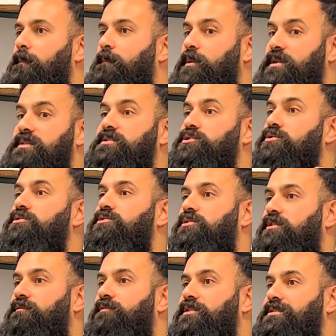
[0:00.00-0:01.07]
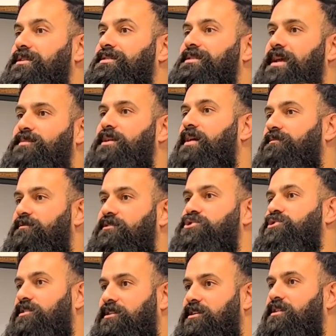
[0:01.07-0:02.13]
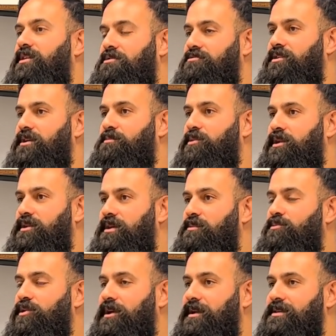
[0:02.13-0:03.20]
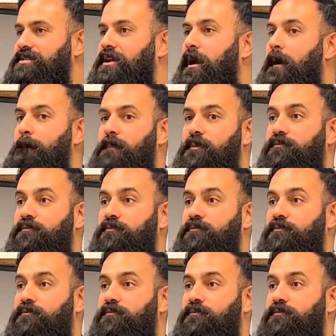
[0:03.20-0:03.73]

but it still delivers the same type of agility the 3D printing brings, mm.